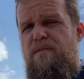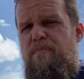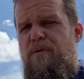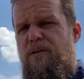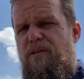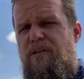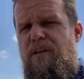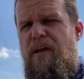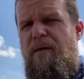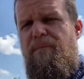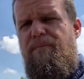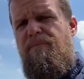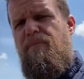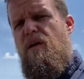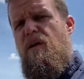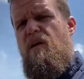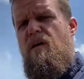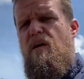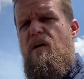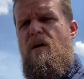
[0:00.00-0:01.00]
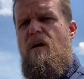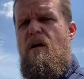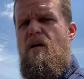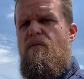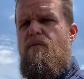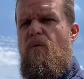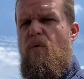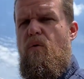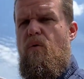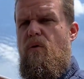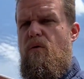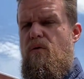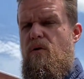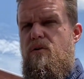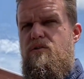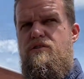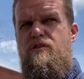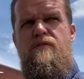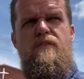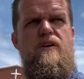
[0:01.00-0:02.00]
building. For
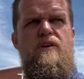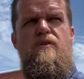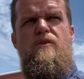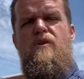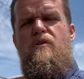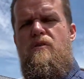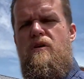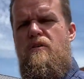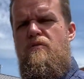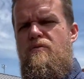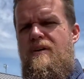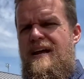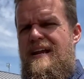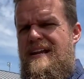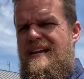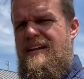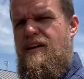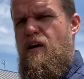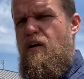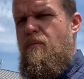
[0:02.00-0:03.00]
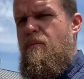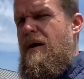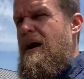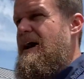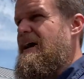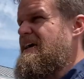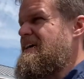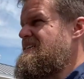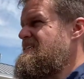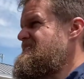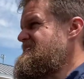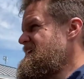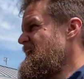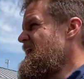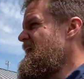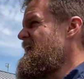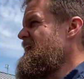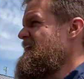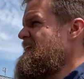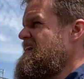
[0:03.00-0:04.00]
those of you who are ready to go back
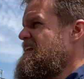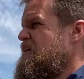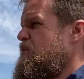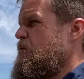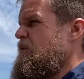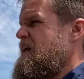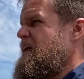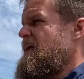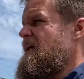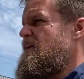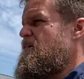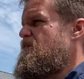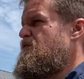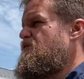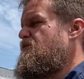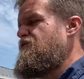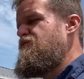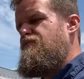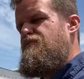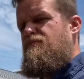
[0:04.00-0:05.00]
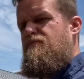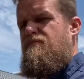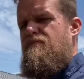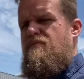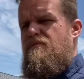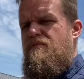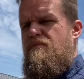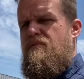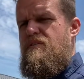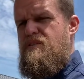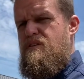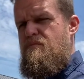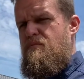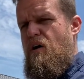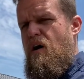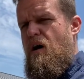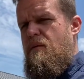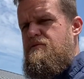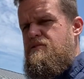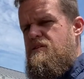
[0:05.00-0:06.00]
inside, we have some
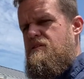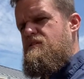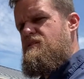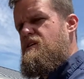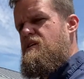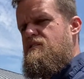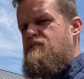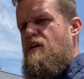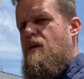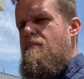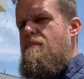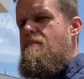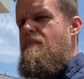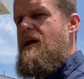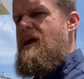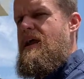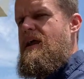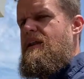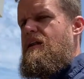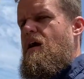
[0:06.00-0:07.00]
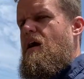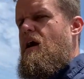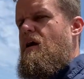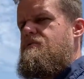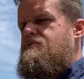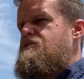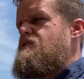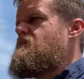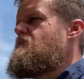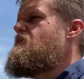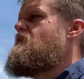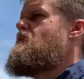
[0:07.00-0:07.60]
options. Here's our main option.